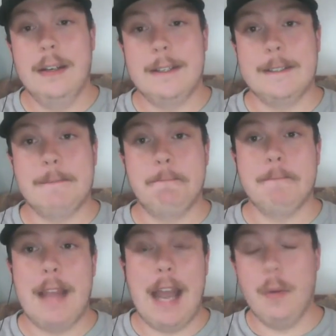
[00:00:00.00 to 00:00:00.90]
Um,
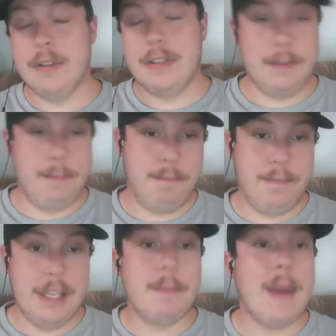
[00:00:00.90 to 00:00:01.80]
how is this
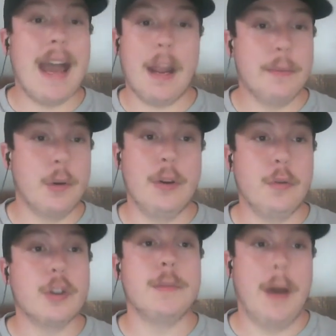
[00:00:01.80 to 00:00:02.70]
these backups going to
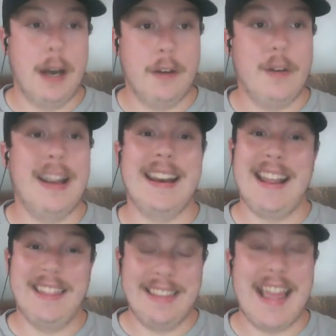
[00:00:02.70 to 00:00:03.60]
respond, right? And I
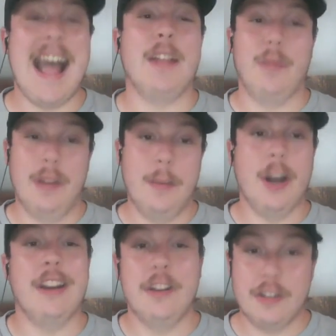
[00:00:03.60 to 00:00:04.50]
think that's where the
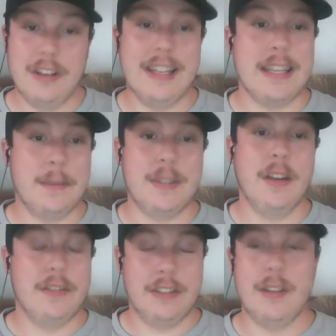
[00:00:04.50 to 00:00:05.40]
Buccaneers could get
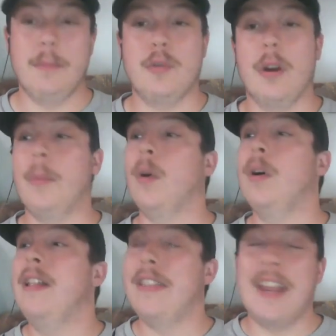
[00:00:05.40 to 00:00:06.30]
themselves in some trouble.
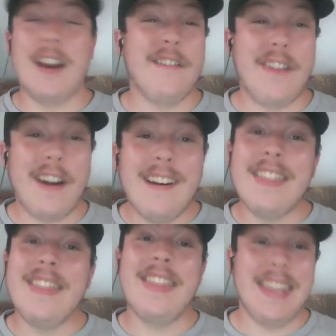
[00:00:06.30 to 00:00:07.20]
They are a very
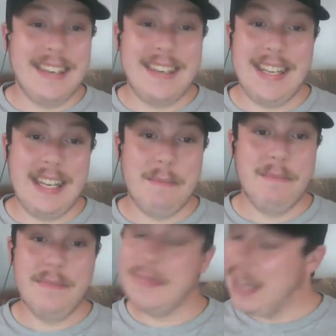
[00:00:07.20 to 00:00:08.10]
thin team.
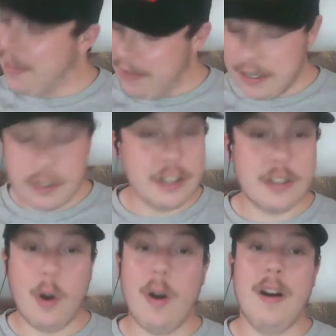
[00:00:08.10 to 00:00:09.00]
They they just
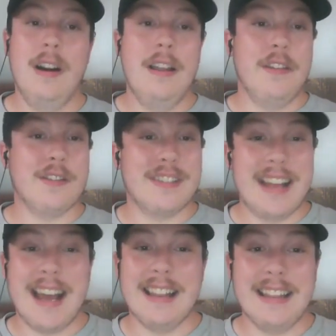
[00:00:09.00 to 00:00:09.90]
are. There's
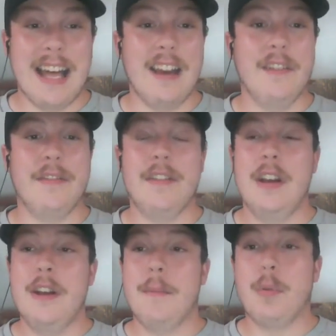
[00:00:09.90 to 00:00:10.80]
not a lot of
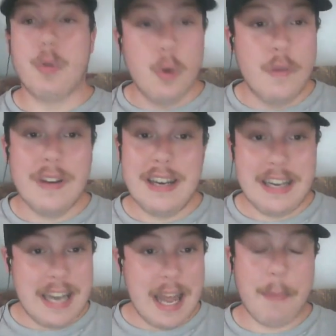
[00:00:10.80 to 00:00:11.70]

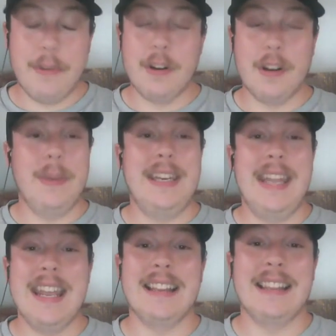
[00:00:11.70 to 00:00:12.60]
proven depth. You're going to be
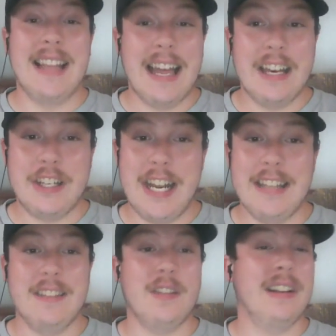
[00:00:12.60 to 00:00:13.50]
taking a lot of
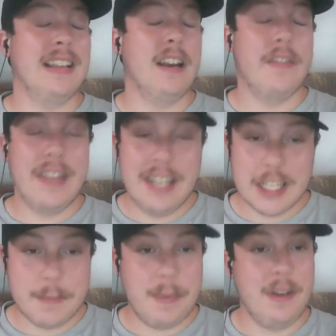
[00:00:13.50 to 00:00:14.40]
chances on a lot of
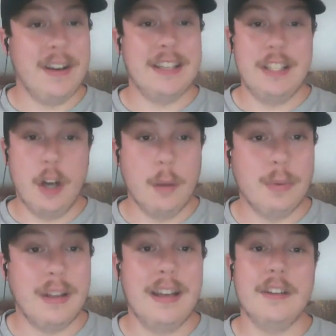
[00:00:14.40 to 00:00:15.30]
inexperienced young
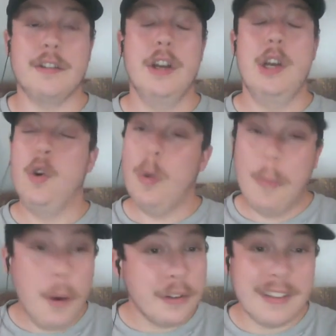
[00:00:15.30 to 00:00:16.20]
players who are
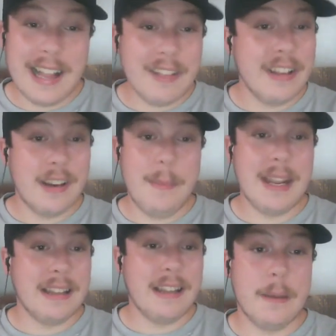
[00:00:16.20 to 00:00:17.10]
most likely going to
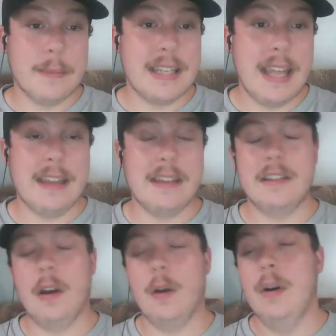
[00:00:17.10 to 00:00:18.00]
make a of mistakes.
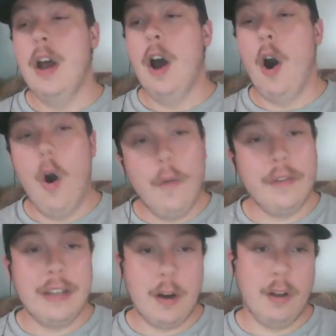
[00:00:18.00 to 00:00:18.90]
So
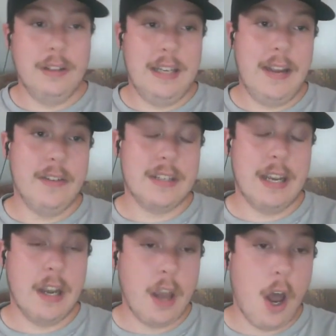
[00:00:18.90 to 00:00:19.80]
hopefully Carlton Davis
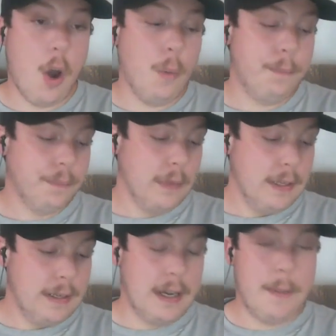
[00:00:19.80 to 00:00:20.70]
can go
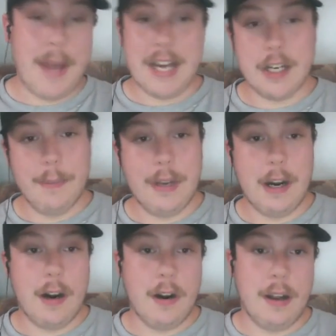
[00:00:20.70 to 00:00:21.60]
uh, match up
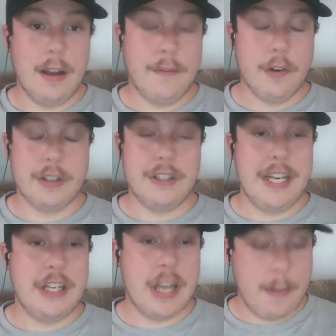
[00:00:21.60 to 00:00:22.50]
there uh, versus
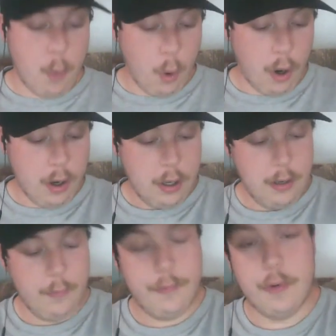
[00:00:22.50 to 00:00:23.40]
DJ Moore
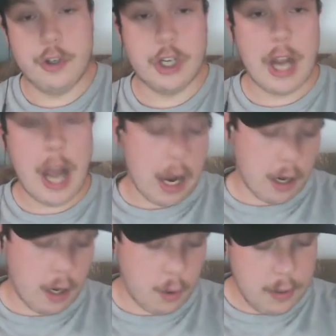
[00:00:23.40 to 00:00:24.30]
for
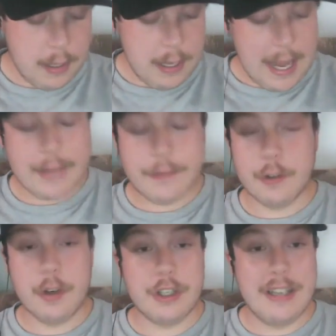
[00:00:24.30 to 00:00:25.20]
Chicago. As for
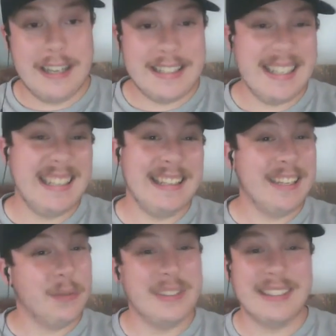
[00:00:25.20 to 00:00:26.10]
Christian Izien,
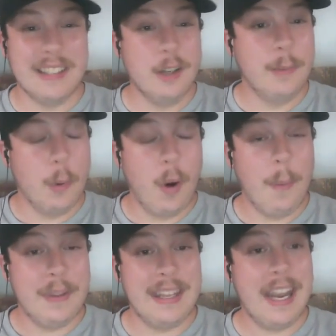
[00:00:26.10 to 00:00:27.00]
this one's a little bit more
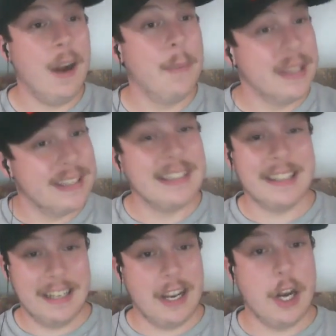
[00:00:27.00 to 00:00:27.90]
up in the air because it's a
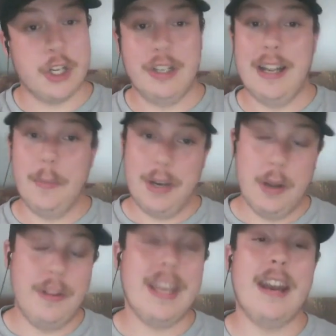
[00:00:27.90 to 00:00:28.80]
concussion. And we
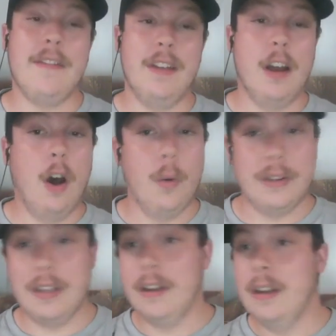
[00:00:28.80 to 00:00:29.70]
know the NFL
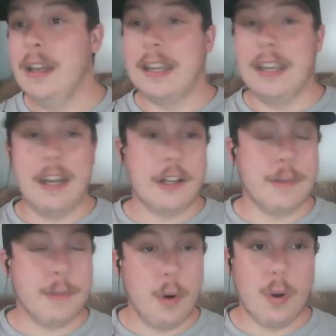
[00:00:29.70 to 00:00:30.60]
with the
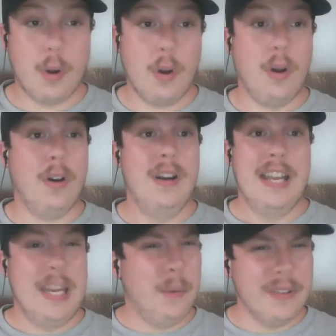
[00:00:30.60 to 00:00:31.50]
concussion protocol.
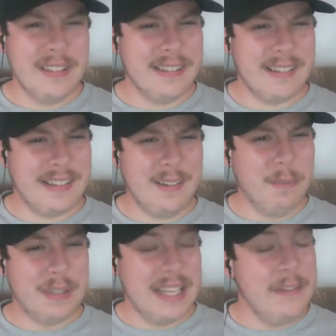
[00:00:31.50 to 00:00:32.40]
He wasn't, I don't
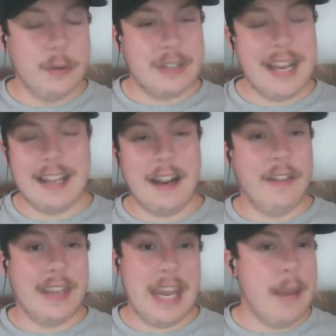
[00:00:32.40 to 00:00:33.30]
believe he was taken out of
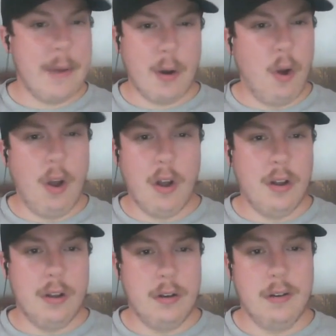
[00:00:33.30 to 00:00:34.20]
the game at
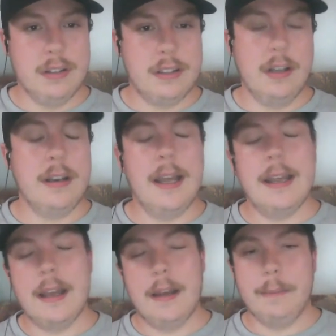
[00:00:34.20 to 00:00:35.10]
all uh, on
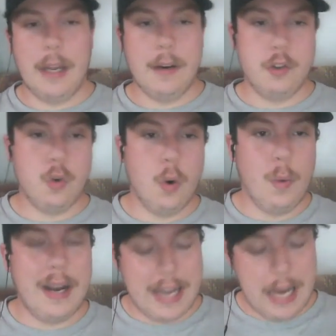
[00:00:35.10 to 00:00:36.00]
Sunday. I'm not sure
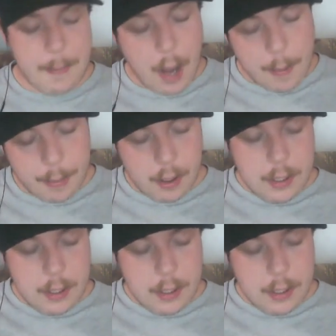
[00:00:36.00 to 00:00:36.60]
when it came up.